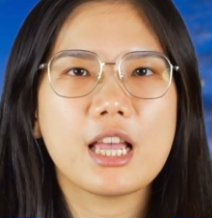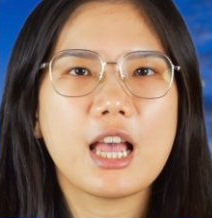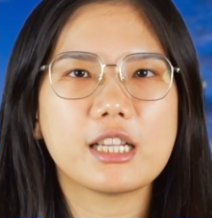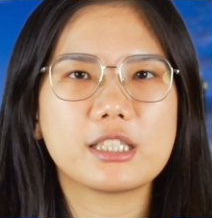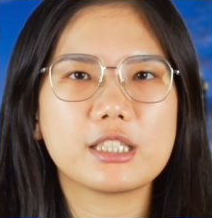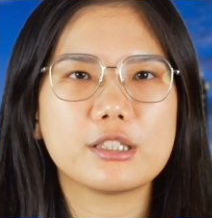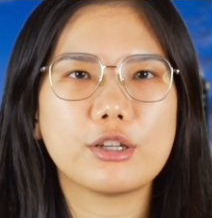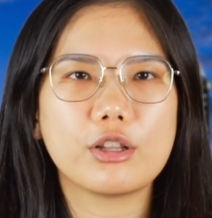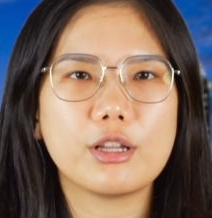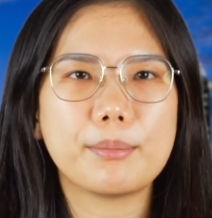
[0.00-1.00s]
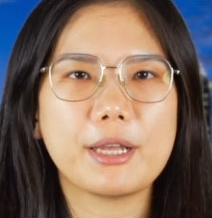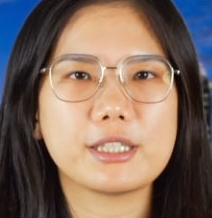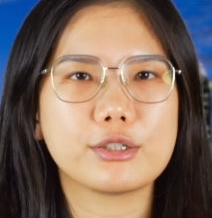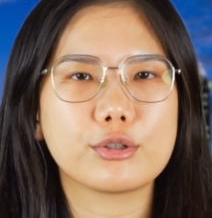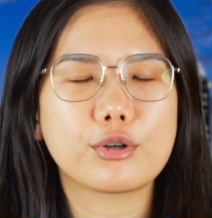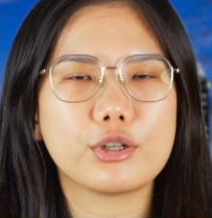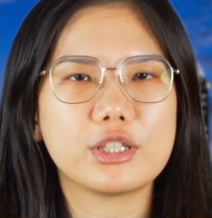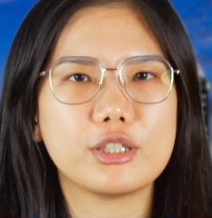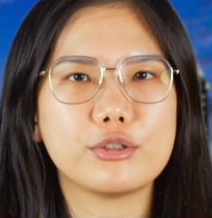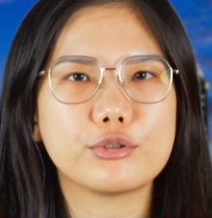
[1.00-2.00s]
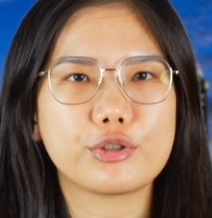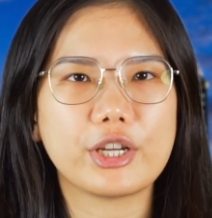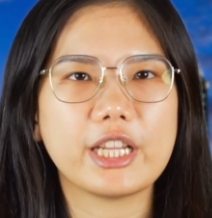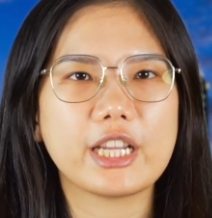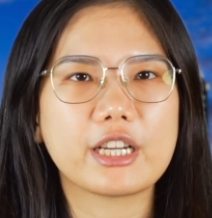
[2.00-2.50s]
as the dollar-peso continued trading